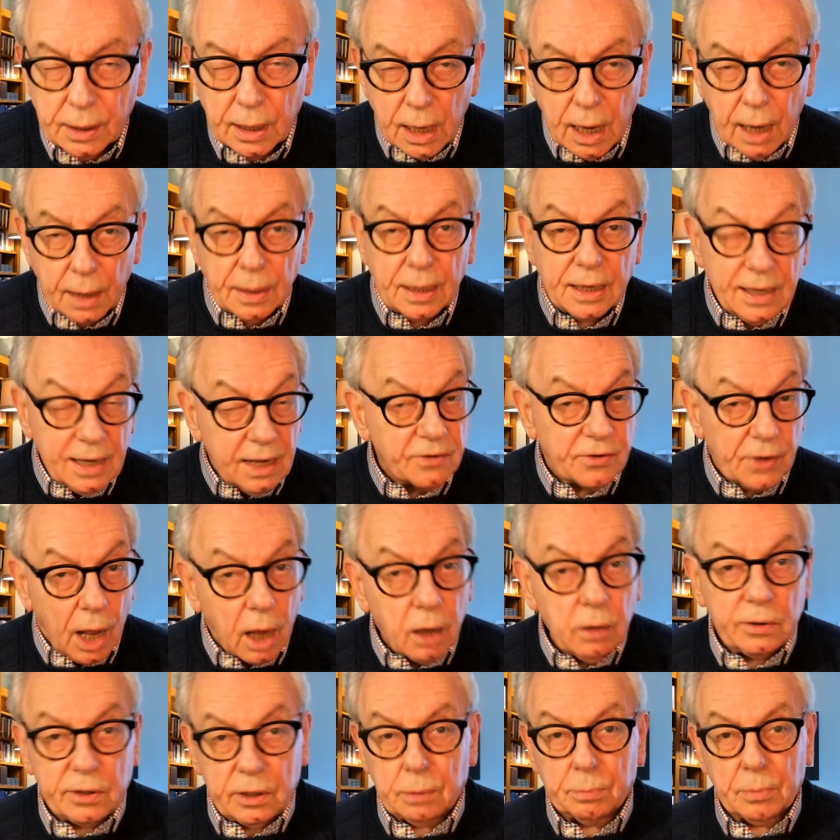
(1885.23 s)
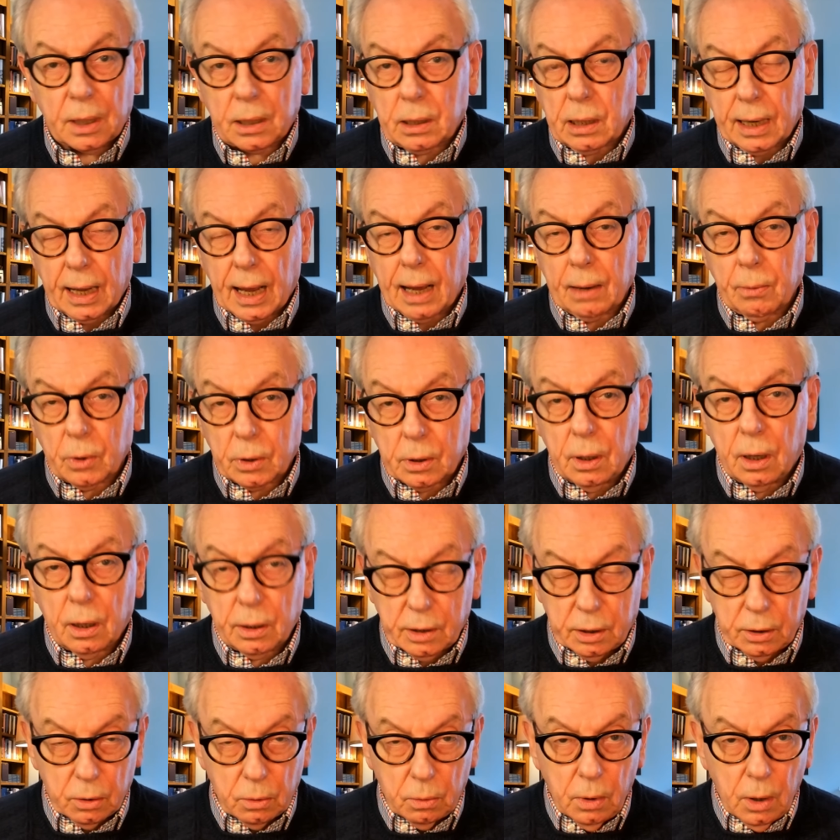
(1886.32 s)
And it is ultimately, I would
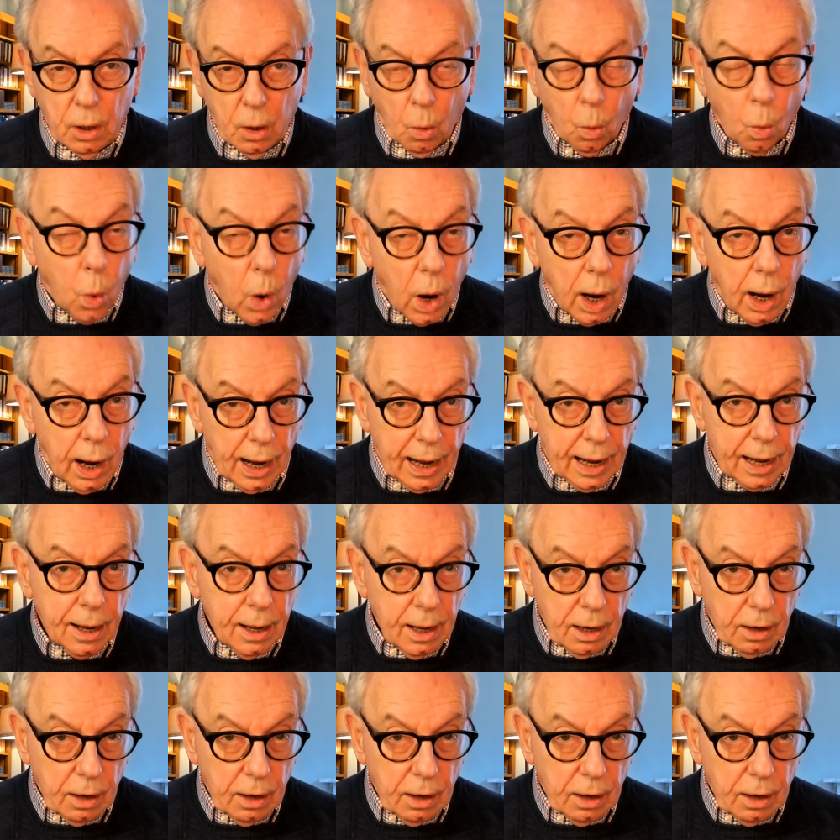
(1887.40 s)
argue, why